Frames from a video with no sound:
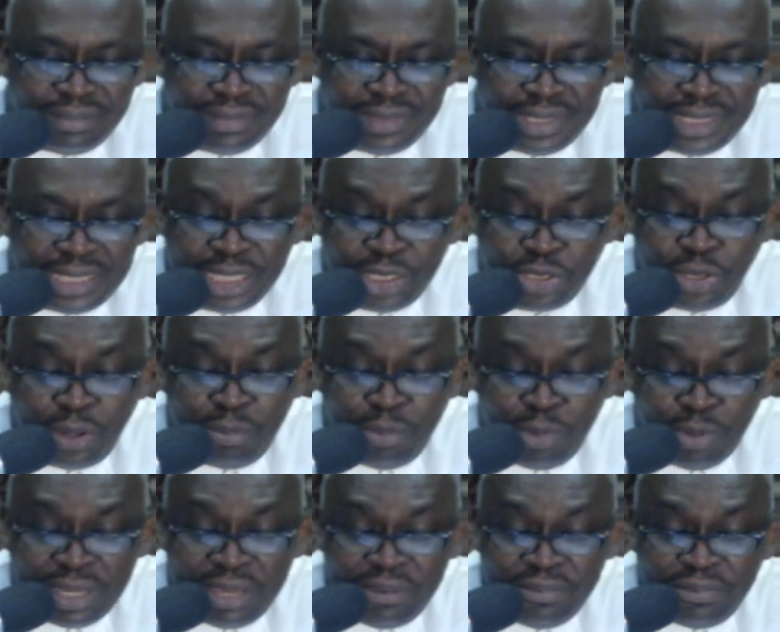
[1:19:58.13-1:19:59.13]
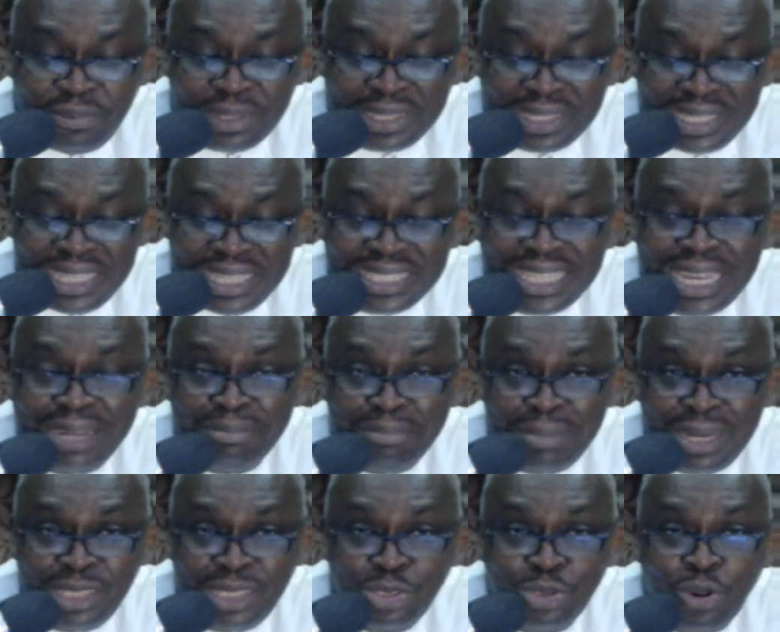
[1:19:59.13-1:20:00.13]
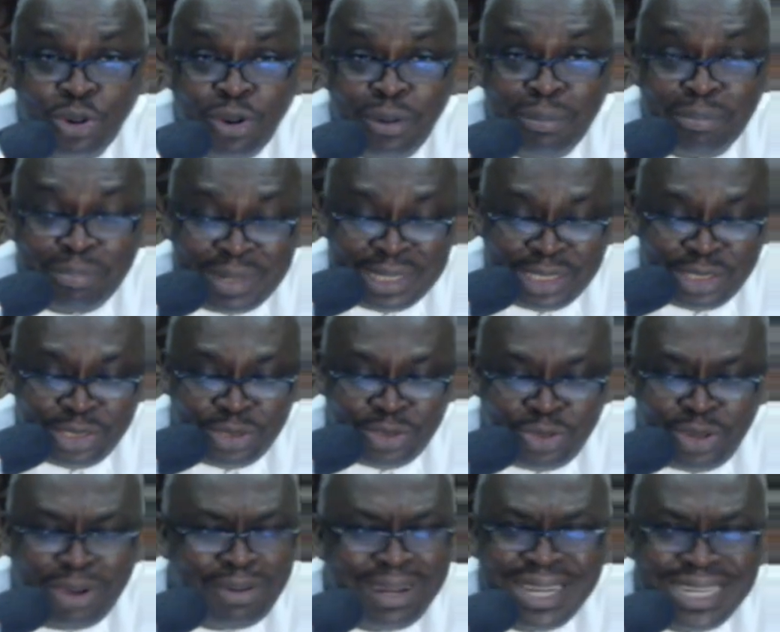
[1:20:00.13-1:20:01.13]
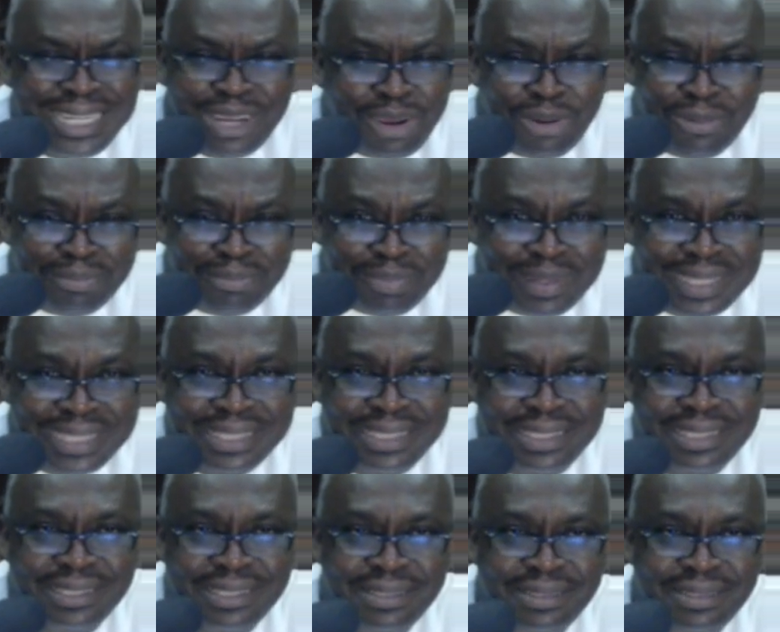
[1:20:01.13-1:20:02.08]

Say stop looking for things and men to complete you. You're already complete.